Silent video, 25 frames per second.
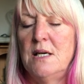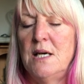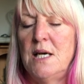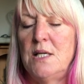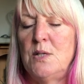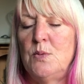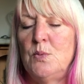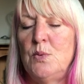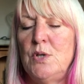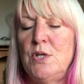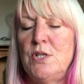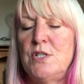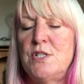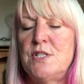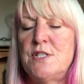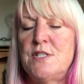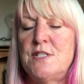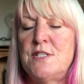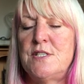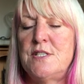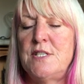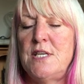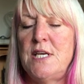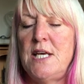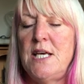And I want you to
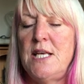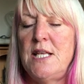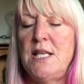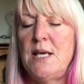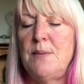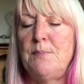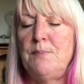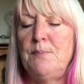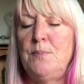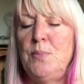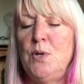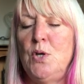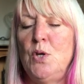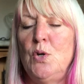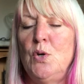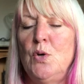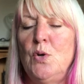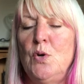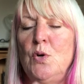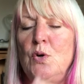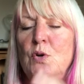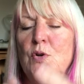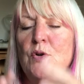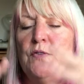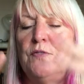see that
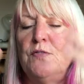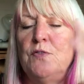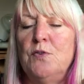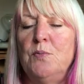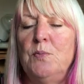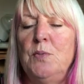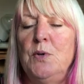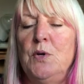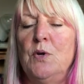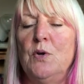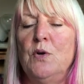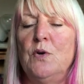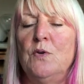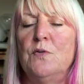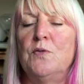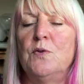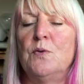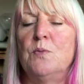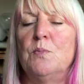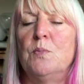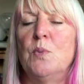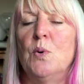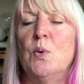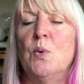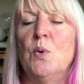beautiful,
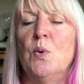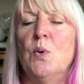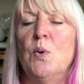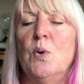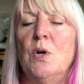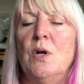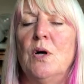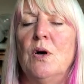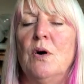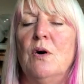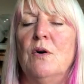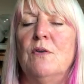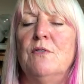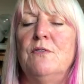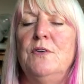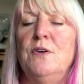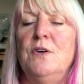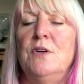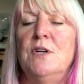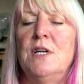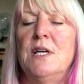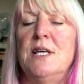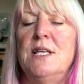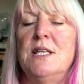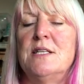beautiful ball of, you
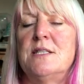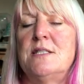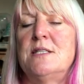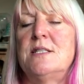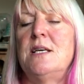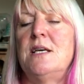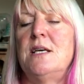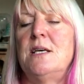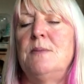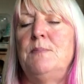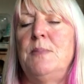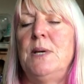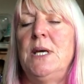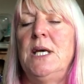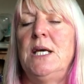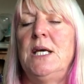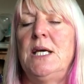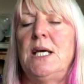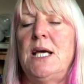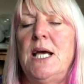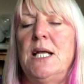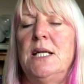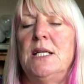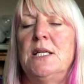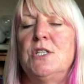can either see it
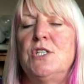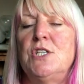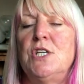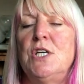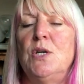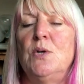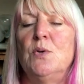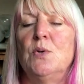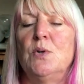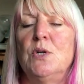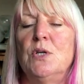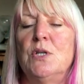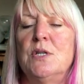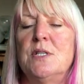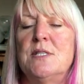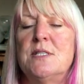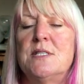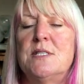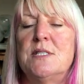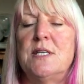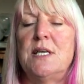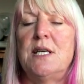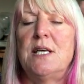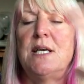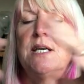pink energy or you can
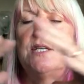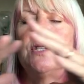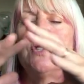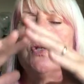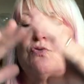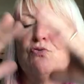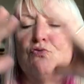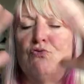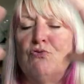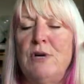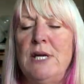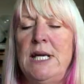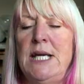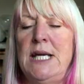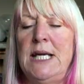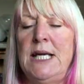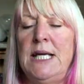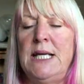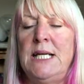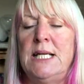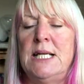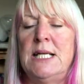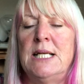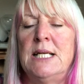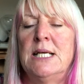see it as
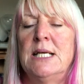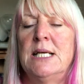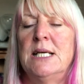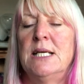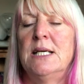green.